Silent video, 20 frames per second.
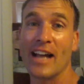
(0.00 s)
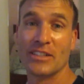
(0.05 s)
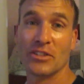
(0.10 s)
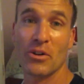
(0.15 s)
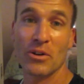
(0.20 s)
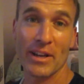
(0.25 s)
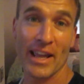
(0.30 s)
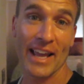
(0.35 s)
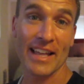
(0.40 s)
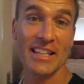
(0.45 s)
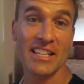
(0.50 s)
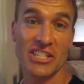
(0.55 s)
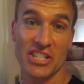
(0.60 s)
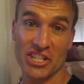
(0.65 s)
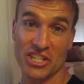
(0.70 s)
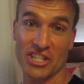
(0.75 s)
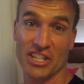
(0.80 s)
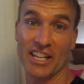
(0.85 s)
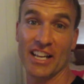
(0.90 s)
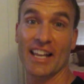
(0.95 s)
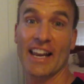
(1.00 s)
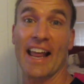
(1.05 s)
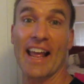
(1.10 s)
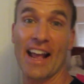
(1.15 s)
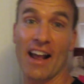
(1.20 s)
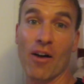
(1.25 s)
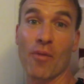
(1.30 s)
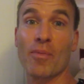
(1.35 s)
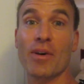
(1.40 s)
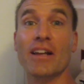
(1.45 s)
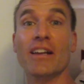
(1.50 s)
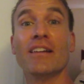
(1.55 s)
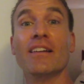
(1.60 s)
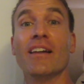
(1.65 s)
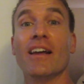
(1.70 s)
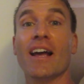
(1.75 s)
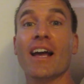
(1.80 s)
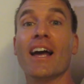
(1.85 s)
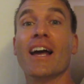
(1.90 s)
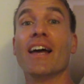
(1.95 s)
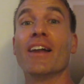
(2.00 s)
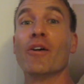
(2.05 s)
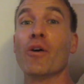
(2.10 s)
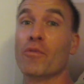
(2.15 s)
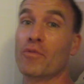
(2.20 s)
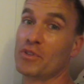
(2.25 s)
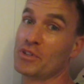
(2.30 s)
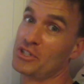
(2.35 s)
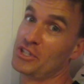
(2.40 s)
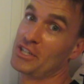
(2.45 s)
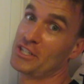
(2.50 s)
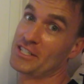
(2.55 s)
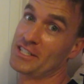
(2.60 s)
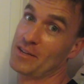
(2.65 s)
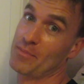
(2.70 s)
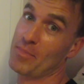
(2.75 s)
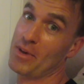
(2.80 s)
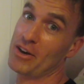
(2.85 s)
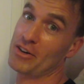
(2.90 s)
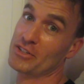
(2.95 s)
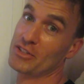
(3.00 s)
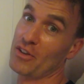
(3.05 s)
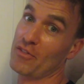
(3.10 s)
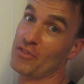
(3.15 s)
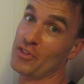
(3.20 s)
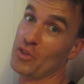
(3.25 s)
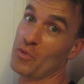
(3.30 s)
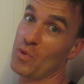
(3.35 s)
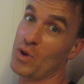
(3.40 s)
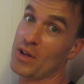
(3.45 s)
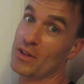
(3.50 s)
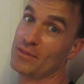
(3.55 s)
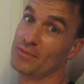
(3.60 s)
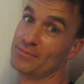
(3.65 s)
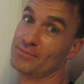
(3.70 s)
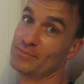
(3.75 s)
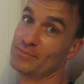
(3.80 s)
I told Haley she should get a helmet, and hopefully she doesn't embed herself in the wall.